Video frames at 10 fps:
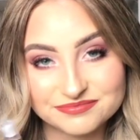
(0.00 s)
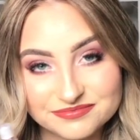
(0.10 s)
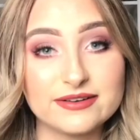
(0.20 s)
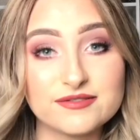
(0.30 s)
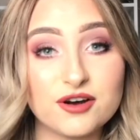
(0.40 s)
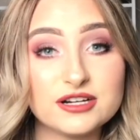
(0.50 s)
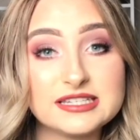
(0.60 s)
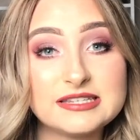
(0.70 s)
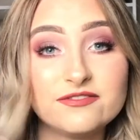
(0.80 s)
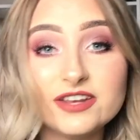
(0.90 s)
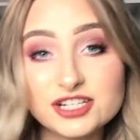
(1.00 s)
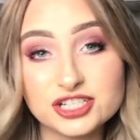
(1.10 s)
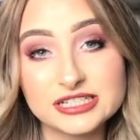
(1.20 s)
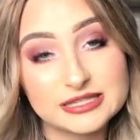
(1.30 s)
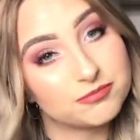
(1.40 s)
Now, as far as
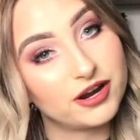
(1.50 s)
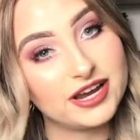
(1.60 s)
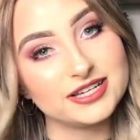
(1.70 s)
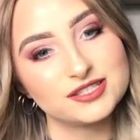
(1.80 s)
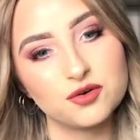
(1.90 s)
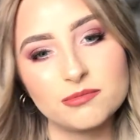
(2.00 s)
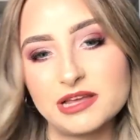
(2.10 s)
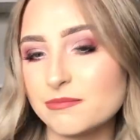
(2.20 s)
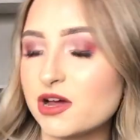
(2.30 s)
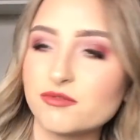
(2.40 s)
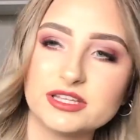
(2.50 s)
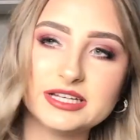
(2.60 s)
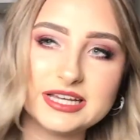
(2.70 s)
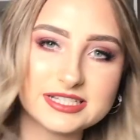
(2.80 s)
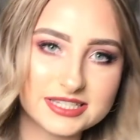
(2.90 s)
finishing sprays, normally I'm not
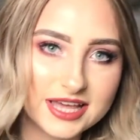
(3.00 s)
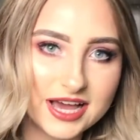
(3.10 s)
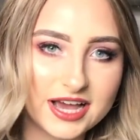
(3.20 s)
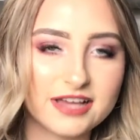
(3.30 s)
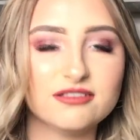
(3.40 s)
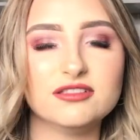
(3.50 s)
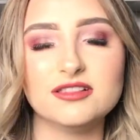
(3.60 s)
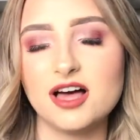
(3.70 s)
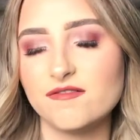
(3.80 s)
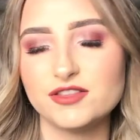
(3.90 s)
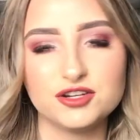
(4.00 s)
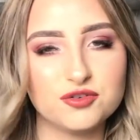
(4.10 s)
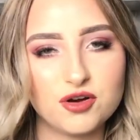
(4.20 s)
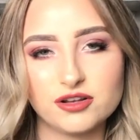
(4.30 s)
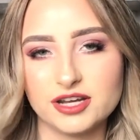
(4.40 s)
really into that. I love the
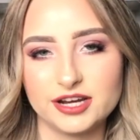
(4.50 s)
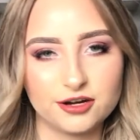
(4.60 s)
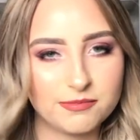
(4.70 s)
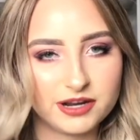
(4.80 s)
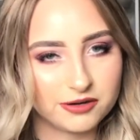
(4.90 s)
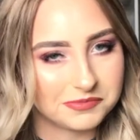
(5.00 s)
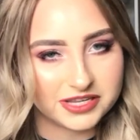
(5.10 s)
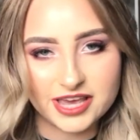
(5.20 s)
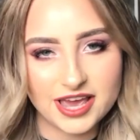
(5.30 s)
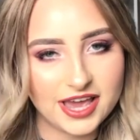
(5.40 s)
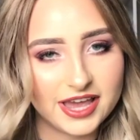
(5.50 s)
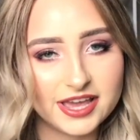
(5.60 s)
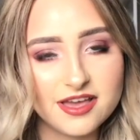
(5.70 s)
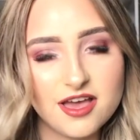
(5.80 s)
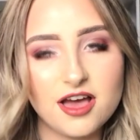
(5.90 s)
new All Nighter by Urban
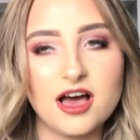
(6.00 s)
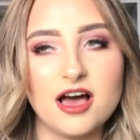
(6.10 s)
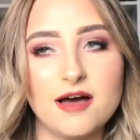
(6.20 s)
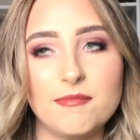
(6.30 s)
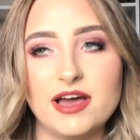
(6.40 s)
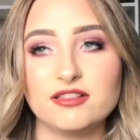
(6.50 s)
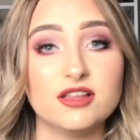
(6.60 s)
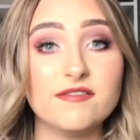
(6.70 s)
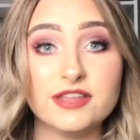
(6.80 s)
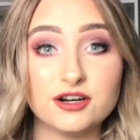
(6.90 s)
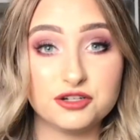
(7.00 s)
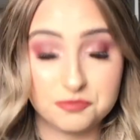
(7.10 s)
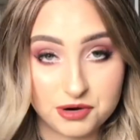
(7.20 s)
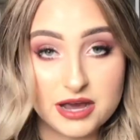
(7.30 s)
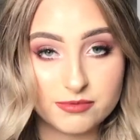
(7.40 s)
Decay. Um, I love their new
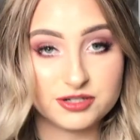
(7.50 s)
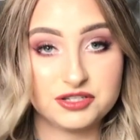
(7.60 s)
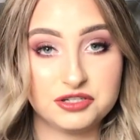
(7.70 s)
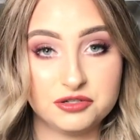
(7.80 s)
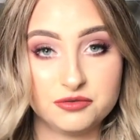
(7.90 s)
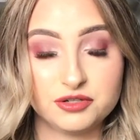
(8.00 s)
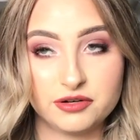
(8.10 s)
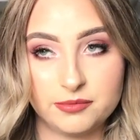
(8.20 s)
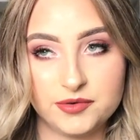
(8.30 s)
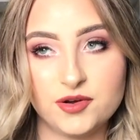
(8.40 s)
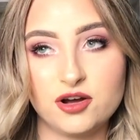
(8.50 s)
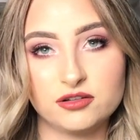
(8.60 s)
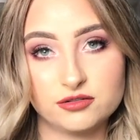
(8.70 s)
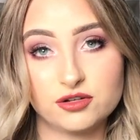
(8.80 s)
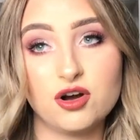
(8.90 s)
primers too, don't get me
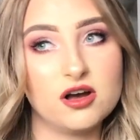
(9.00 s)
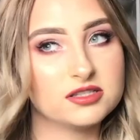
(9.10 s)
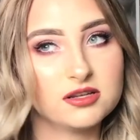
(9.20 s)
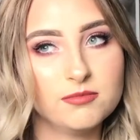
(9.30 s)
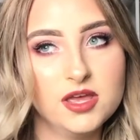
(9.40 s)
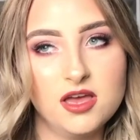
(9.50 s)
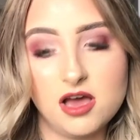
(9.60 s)
wrong, those are awesome.